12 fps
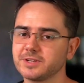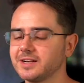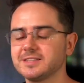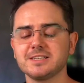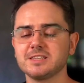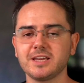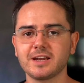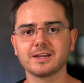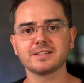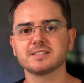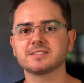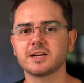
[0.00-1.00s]
And indeed, the
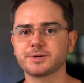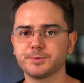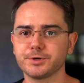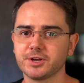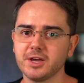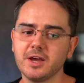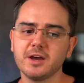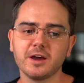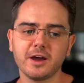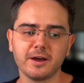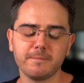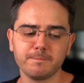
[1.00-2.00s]
analytics dashboard,
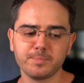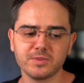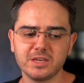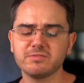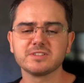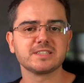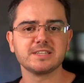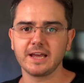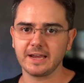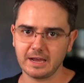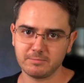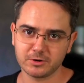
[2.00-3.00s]
um, even
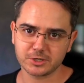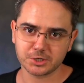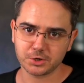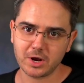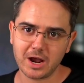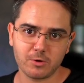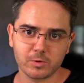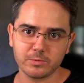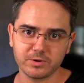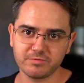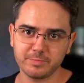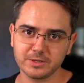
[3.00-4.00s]
today, I'm not sure how we
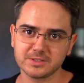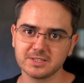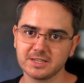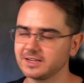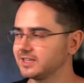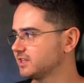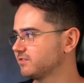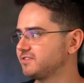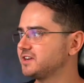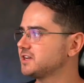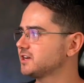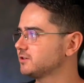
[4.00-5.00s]
would have built it. In the
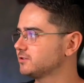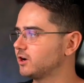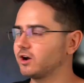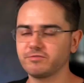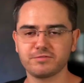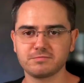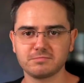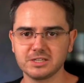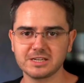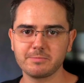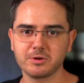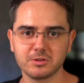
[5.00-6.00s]
video of
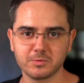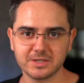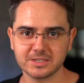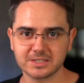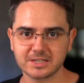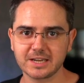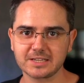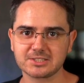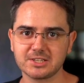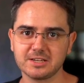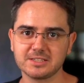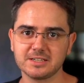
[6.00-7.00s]
the demo that we did in
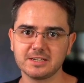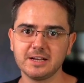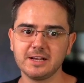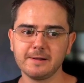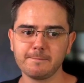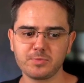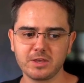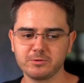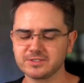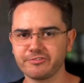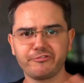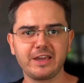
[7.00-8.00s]
Kickstarter, it
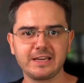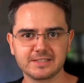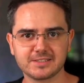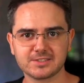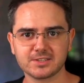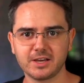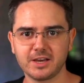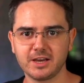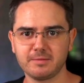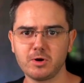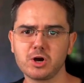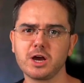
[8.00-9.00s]
was a faked
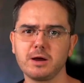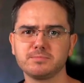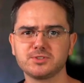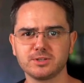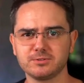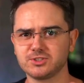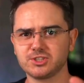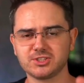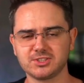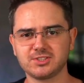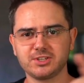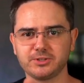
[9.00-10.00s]
uh, mock-up, so it was
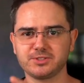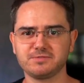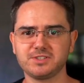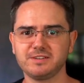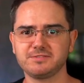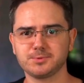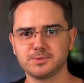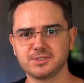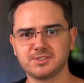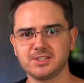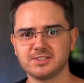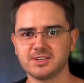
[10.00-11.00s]
just a series of divs with
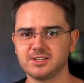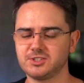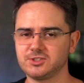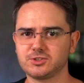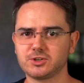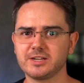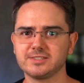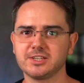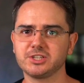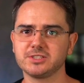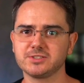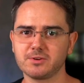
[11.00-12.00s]
CSS
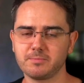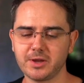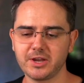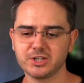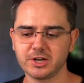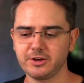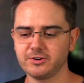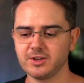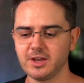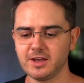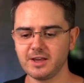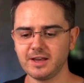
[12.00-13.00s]
transitions on page load,
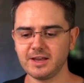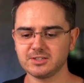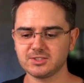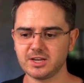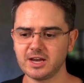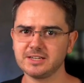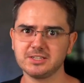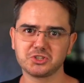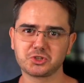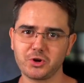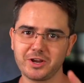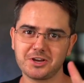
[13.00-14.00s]
and uh, I did a
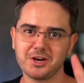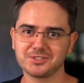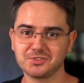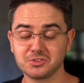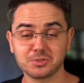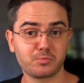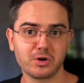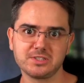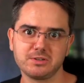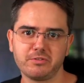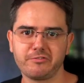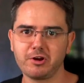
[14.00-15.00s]
screencast of just
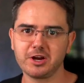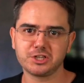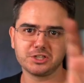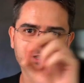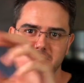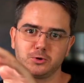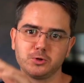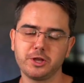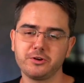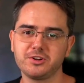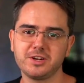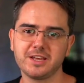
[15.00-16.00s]
pressing refresh, and they all
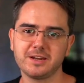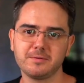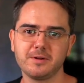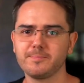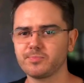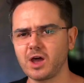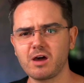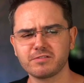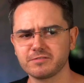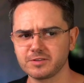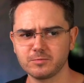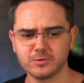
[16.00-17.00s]
loaded in half
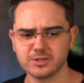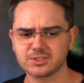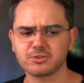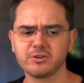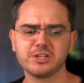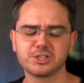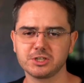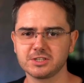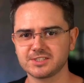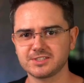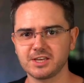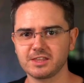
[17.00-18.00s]
of them were
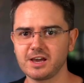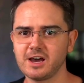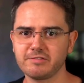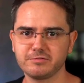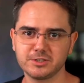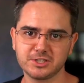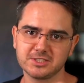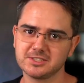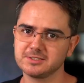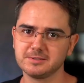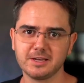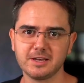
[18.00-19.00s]
screenshots the other half were
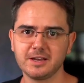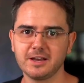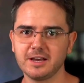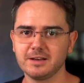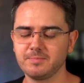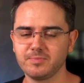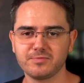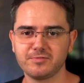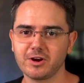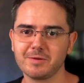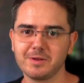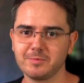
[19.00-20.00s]
just um,
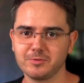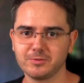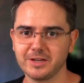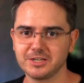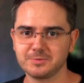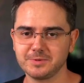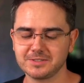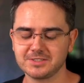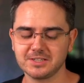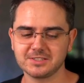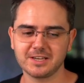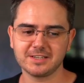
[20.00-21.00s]
very minimal html and
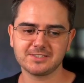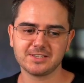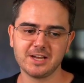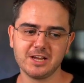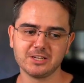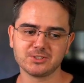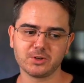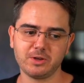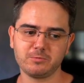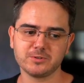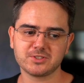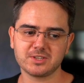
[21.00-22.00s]
css so
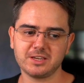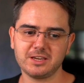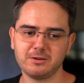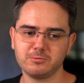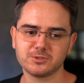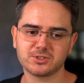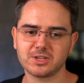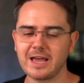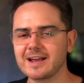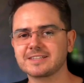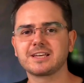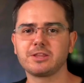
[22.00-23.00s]
it was it was
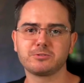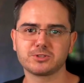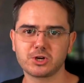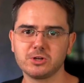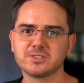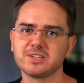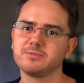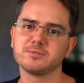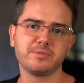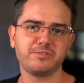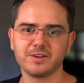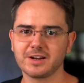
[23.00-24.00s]
hacked together as a concept
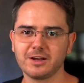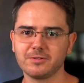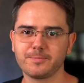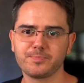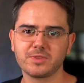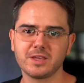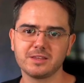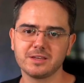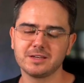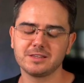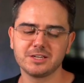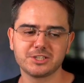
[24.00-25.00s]
and we figured out
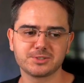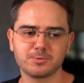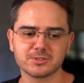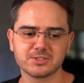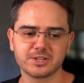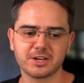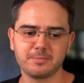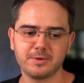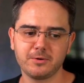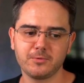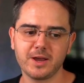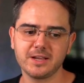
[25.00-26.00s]
uh, there just wasn't going to
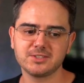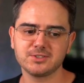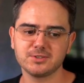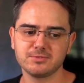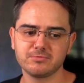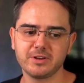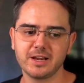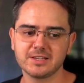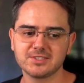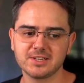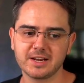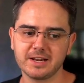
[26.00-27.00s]
be a way to
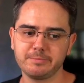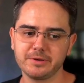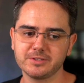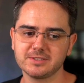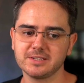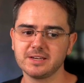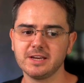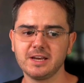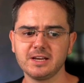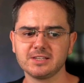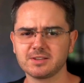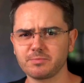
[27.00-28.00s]
realistically build it
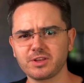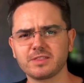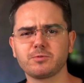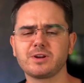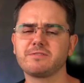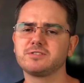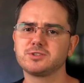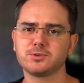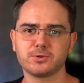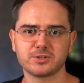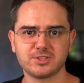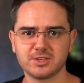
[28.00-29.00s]
something that would have to
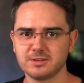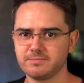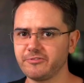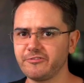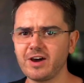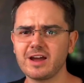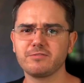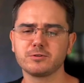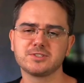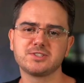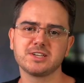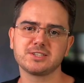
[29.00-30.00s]
talk to five
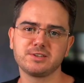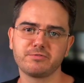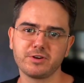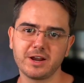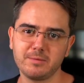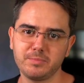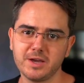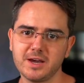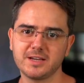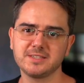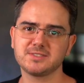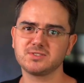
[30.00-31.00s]
or six different
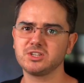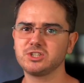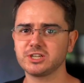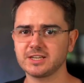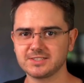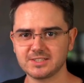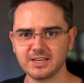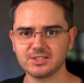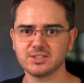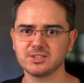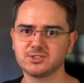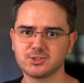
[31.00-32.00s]
apis ingest
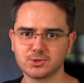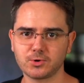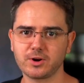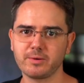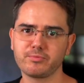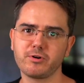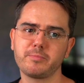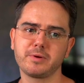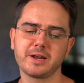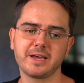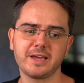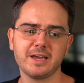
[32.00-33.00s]
data store it
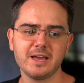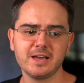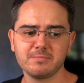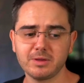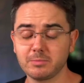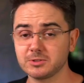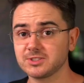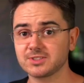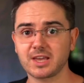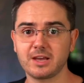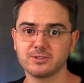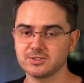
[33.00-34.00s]
properly be able to
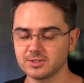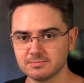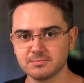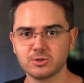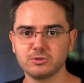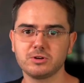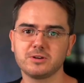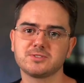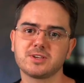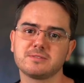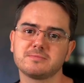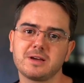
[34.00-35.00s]
scale to who
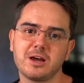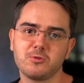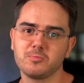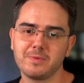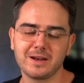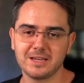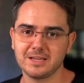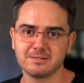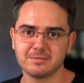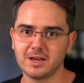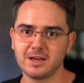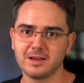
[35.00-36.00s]
knows how
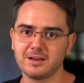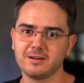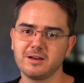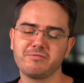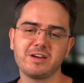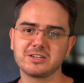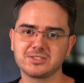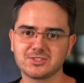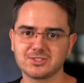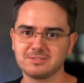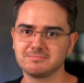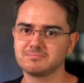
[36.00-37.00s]
many uh,
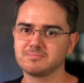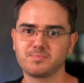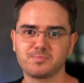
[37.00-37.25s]
events and